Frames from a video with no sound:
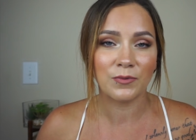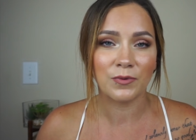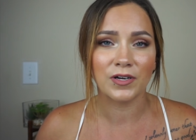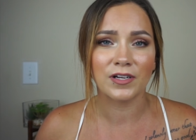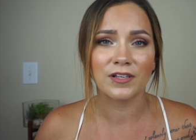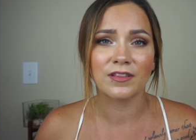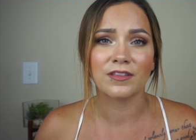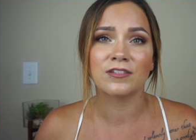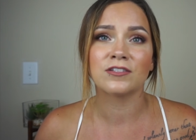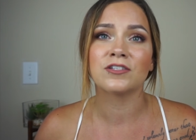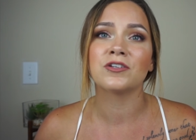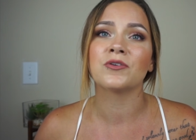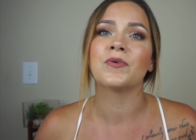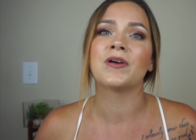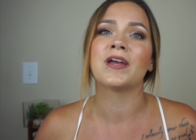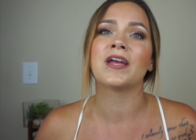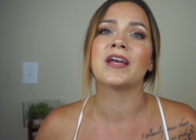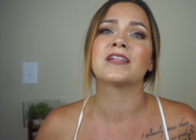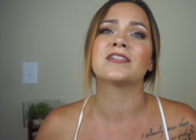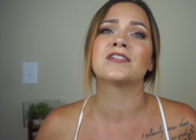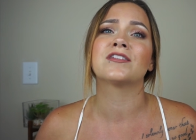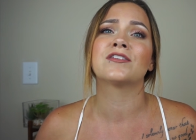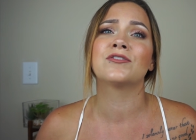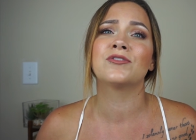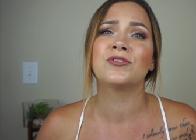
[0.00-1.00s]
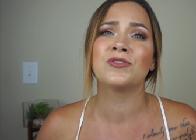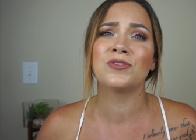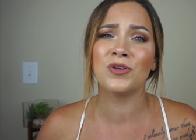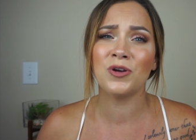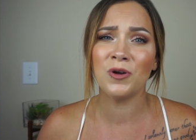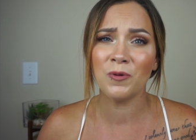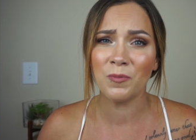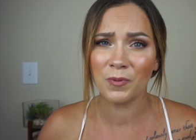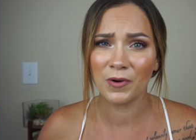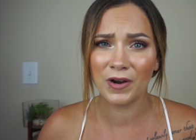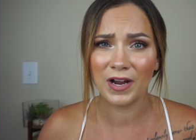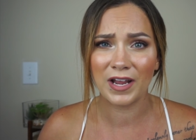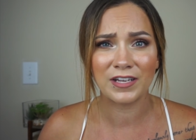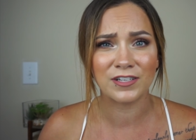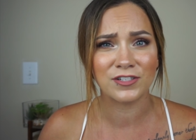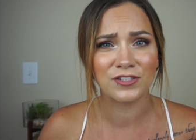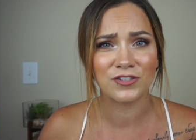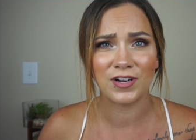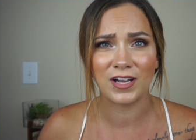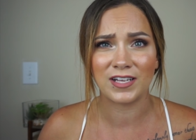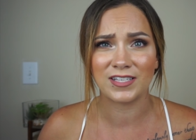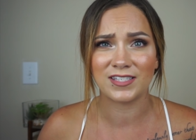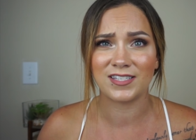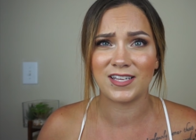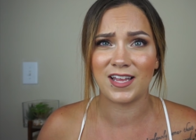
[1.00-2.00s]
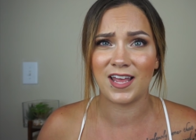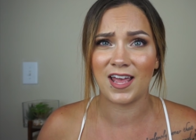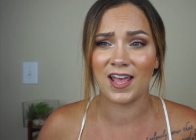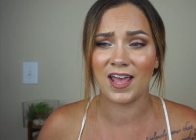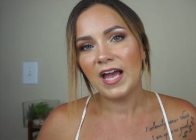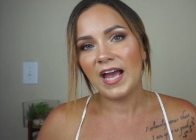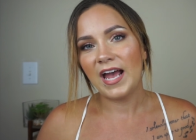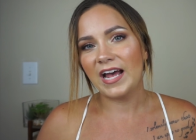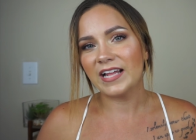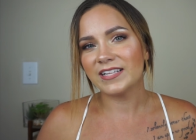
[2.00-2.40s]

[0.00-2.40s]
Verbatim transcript: worth doing. It's super interesting.